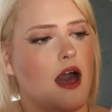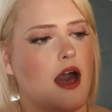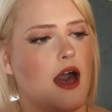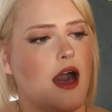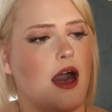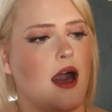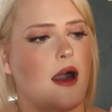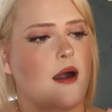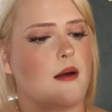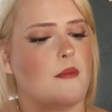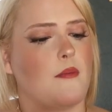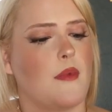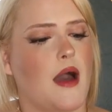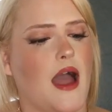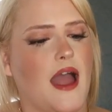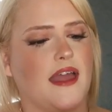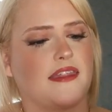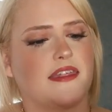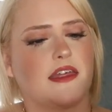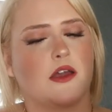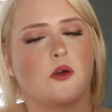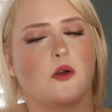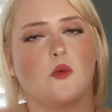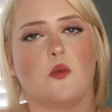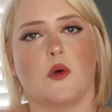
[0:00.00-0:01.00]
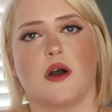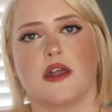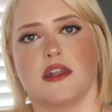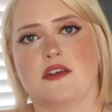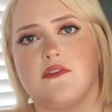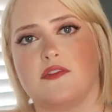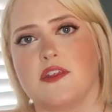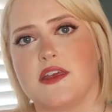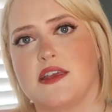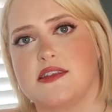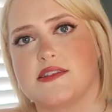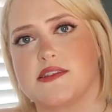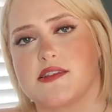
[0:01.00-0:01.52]
Um, I think one
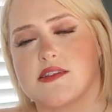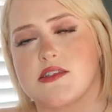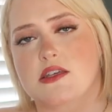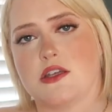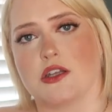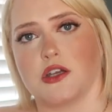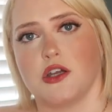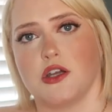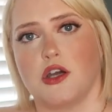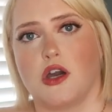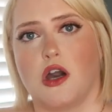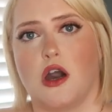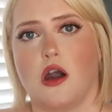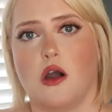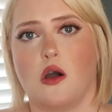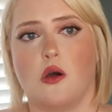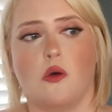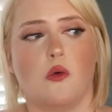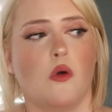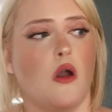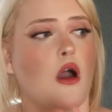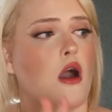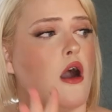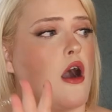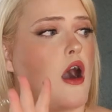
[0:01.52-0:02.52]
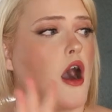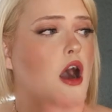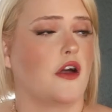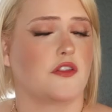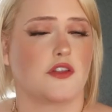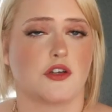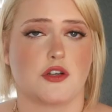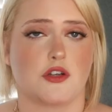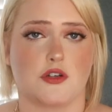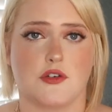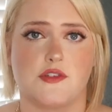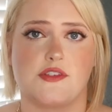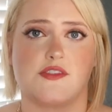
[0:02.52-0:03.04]
of these is gonna go on
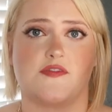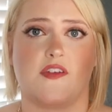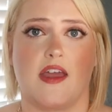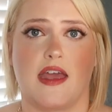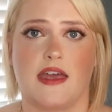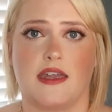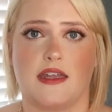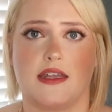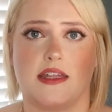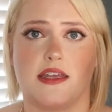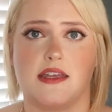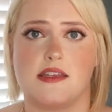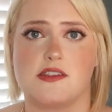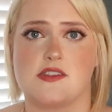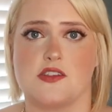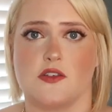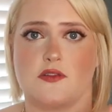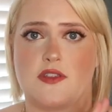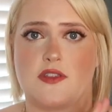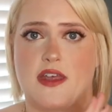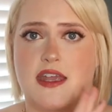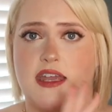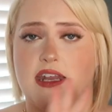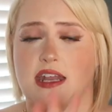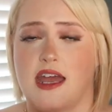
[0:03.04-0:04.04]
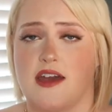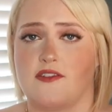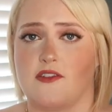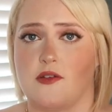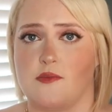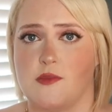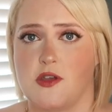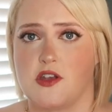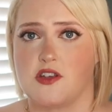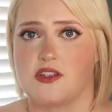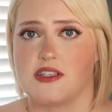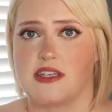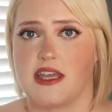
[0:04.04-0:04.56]
the girls' vanity so they can have a
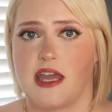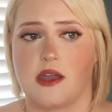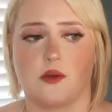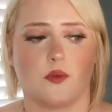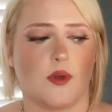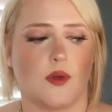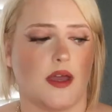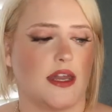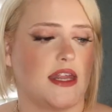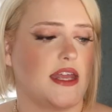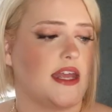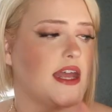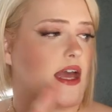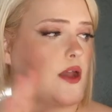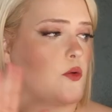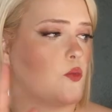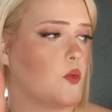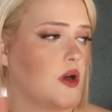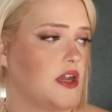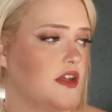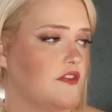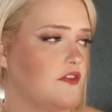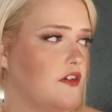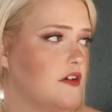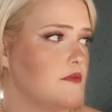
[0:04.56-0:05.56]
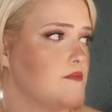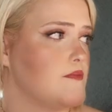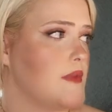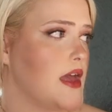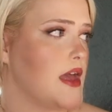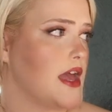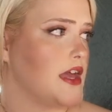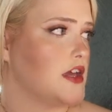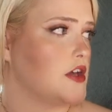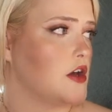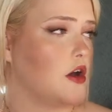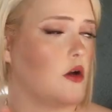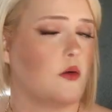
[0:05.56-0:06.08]
mirror to get ready and one of them
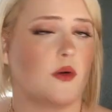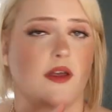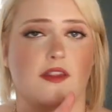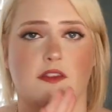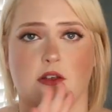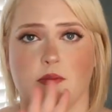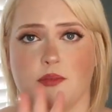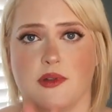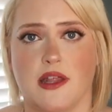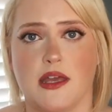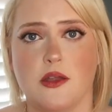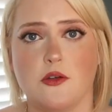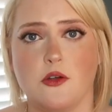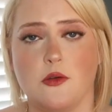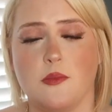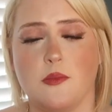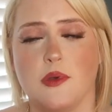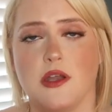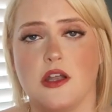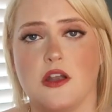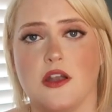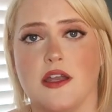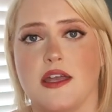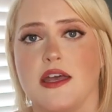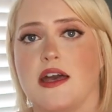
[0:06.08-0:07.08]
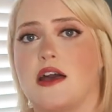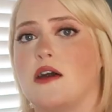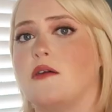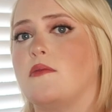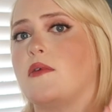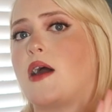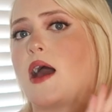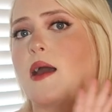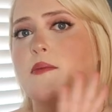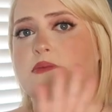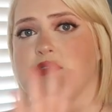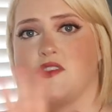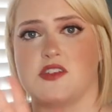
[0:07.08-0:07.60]
may go in their playroom area.
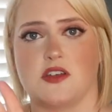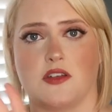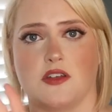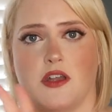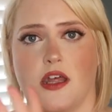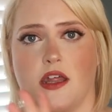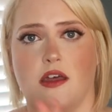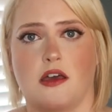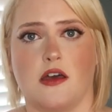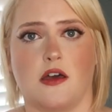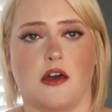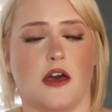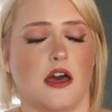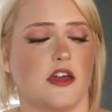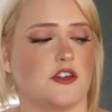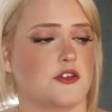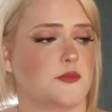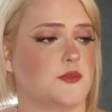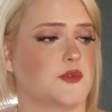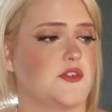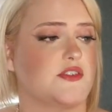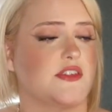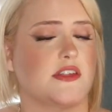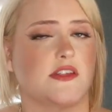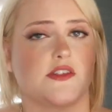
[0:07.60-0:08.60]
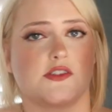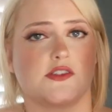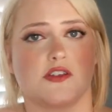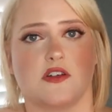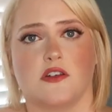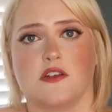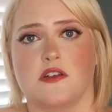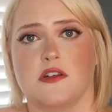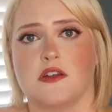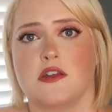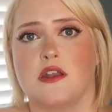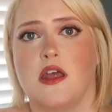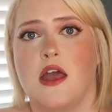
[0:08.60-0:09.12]
I'm still not 100%
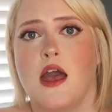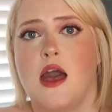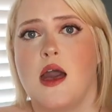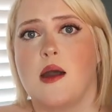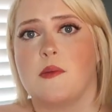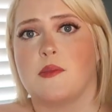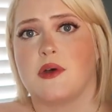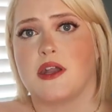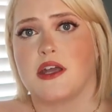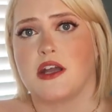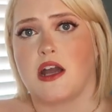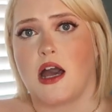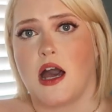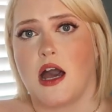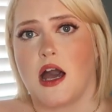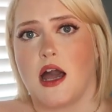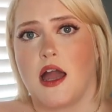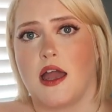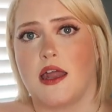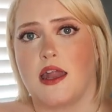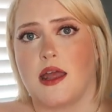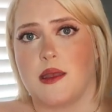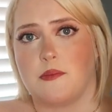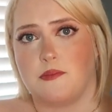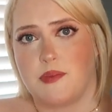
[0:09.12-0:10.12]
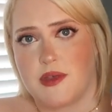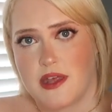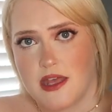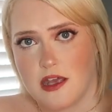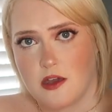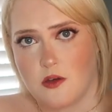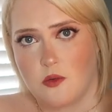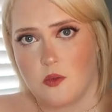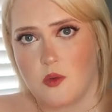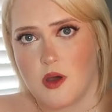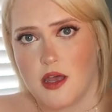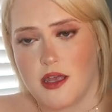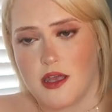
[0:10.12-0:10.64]
certain, but I got a
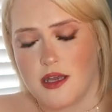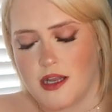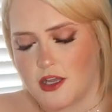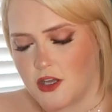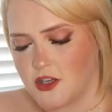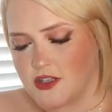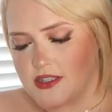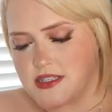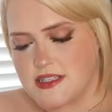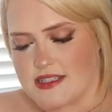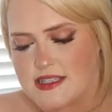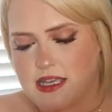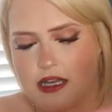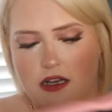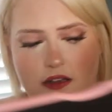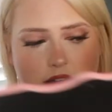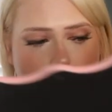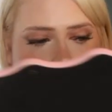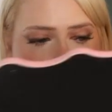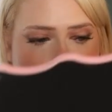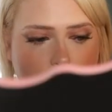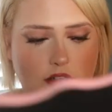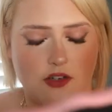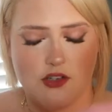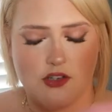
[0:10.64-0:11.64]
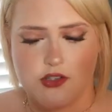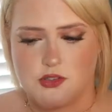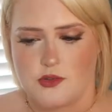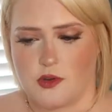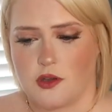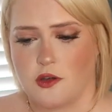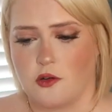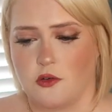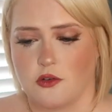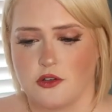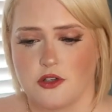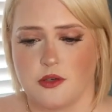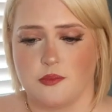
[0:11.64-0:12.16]
pink one. I couldn't decide on the color so
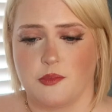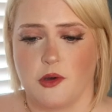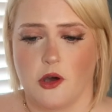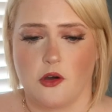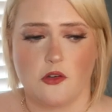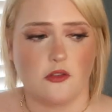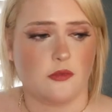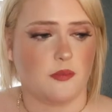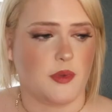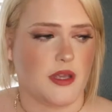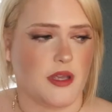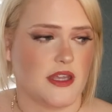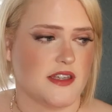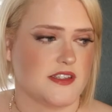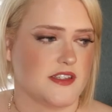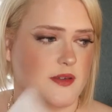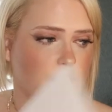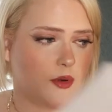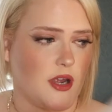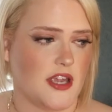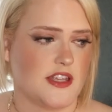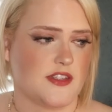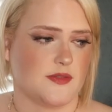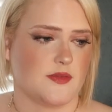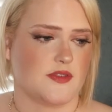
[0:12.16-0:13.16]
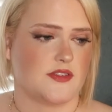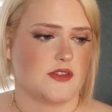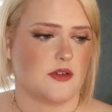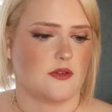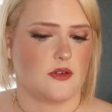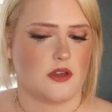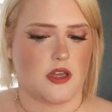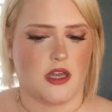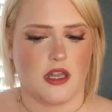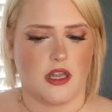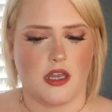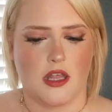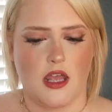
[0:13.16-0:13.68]
I ordered both because the price was so
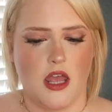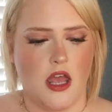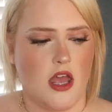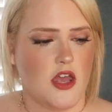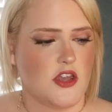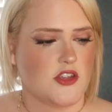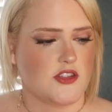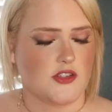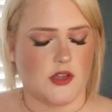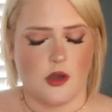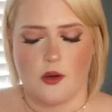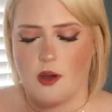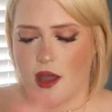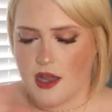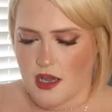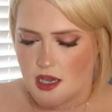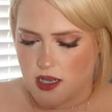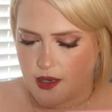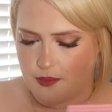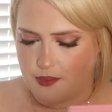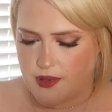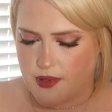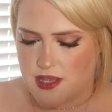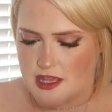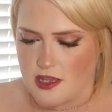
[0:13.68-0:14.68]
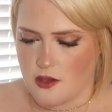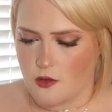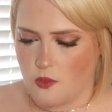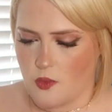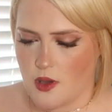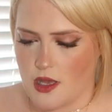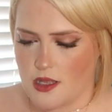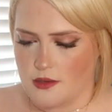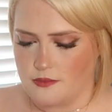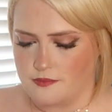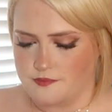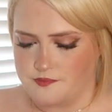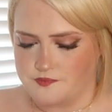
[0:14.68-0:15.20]
good. So I got a pink
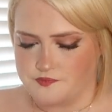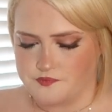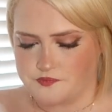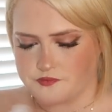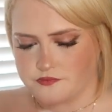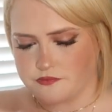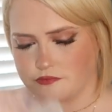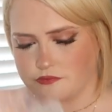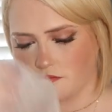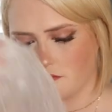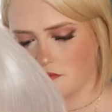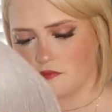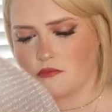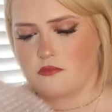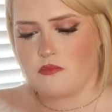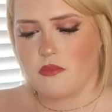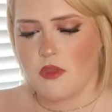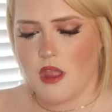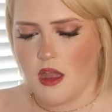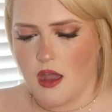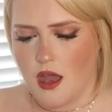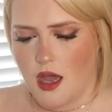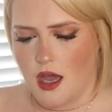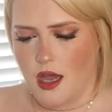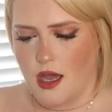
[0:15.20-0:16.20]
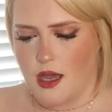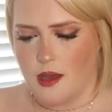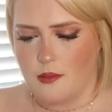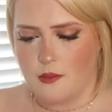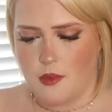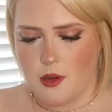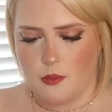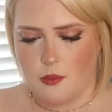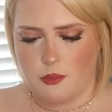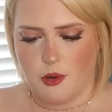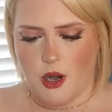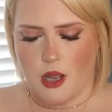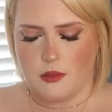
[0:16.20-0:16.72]
one
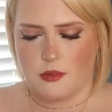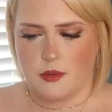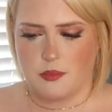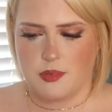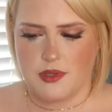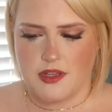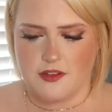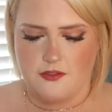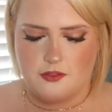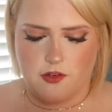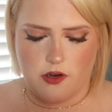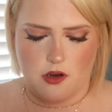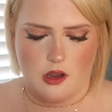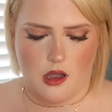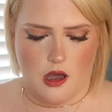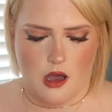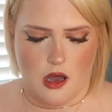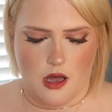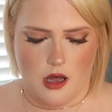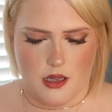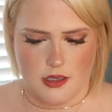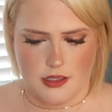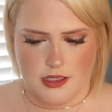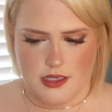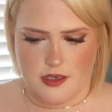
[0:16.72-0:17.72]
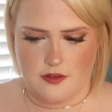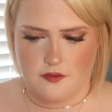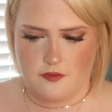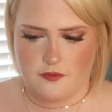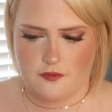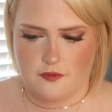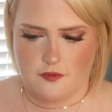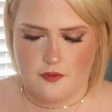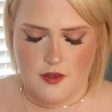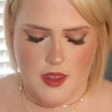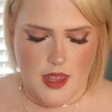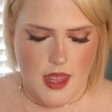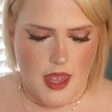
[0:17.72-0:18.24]
um, probably for Olive.
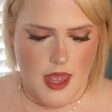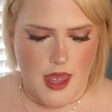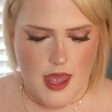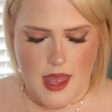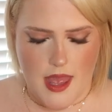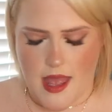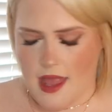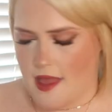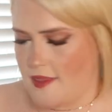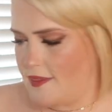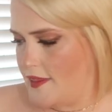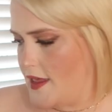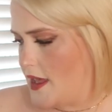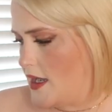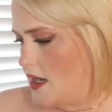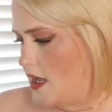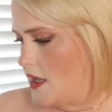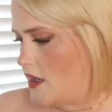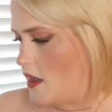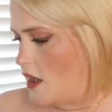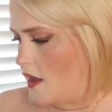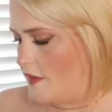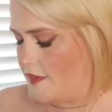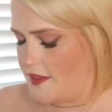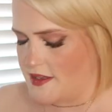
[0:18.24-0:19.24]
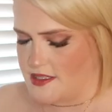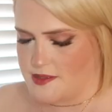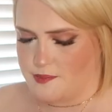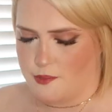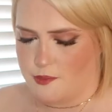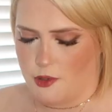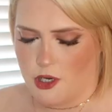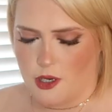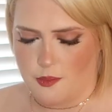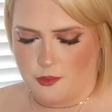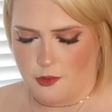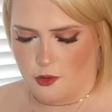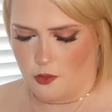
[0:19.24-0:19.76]
And then I got this
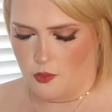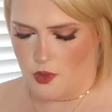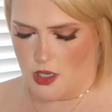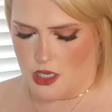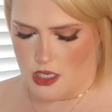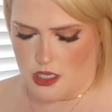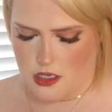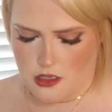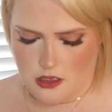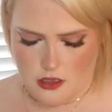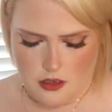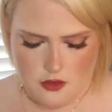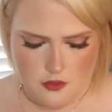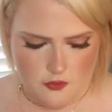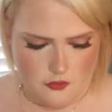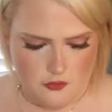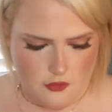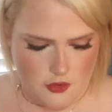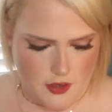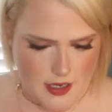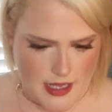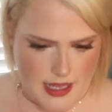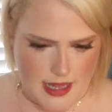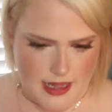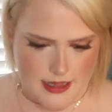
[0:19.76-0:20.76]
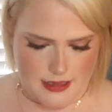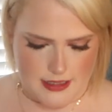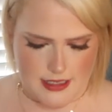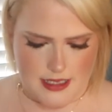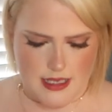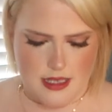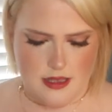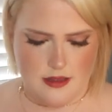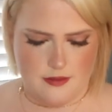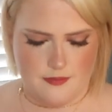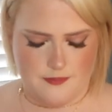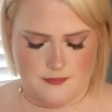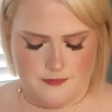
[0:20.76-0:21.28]
purple one for
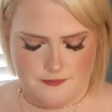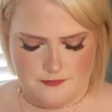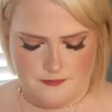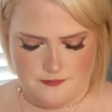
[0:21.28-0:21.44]
Ellie.